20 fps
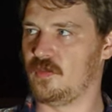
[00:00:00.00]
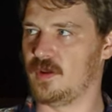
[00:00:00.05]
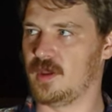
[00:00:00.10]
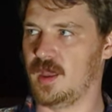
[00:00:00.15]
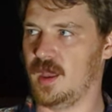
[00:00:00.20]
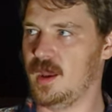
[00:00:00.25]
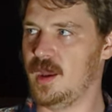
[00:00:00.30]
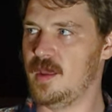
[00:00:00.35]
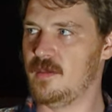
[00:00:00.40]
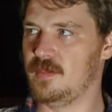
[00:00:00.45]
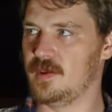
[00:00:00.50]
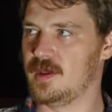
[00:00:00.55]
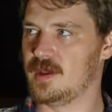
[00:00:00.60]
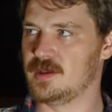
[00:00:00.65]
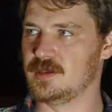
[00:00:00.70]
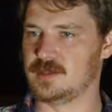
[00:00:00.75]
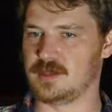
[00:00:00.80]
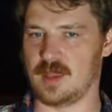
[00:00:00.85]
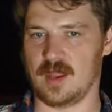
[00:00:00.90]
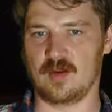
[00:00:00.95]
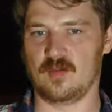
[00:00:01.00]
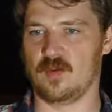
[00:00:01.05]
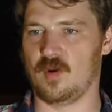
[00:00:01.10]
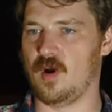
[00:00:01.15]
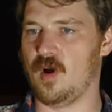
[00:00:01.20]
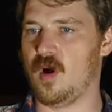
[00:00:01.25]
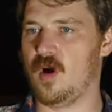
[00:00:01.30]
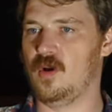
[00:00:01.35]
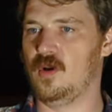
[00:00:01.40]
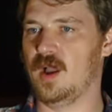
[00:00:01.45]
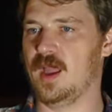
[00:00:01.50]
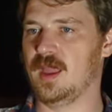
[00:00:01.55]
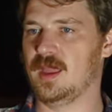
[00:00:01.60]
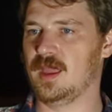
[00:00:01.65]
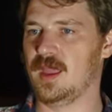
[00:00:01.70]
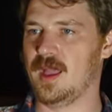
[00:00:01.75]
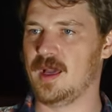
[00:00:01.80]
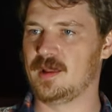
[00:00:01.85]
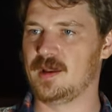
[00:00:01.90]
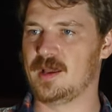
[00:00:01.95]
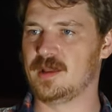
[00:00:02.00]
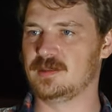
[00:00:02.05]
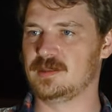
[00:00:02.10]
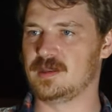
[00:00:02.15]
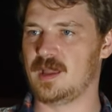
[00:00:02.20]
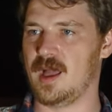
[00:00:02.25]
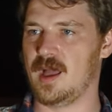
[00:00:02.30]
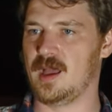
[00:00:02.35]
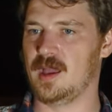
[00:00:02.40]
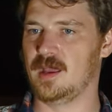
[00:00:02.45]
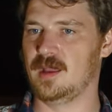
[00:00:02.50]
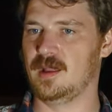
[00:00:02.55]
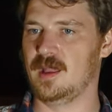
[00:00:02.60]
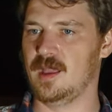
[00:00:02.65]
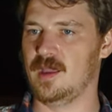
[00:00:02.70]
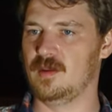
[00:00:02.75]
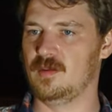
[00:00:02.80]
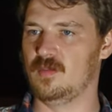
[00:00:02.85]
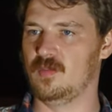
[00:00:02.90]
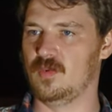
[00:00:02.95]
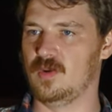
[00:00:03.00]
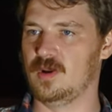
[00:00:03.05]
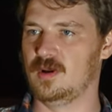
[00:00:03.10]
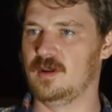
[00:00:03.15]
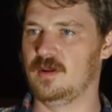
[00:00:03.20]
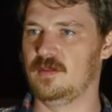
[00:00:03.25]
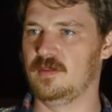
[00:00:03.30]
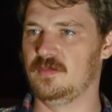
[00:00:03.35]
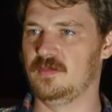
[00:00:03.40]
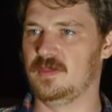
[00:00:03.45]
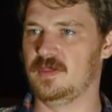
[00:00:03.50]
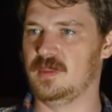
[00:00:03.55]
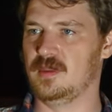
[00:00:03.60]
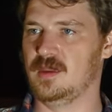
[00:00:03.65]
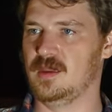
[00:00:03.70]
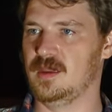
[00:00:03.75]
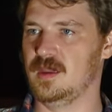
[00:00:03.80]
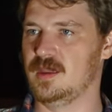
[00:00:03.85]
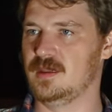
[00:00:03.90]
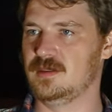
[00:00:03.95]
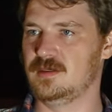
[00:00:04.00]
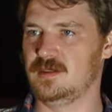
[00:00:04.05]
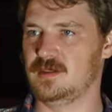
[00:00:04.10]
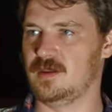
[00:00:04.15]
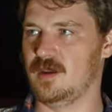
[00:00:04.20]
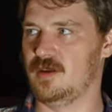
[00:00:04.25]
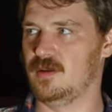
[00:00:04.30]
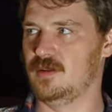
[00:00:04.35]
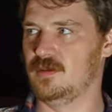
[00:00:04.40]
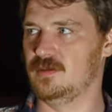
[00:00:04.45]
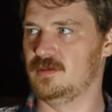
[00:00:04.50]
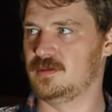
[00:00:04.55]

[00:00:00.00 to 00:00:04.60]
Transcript: it because like we're all hanging out outside and one of the NCOs,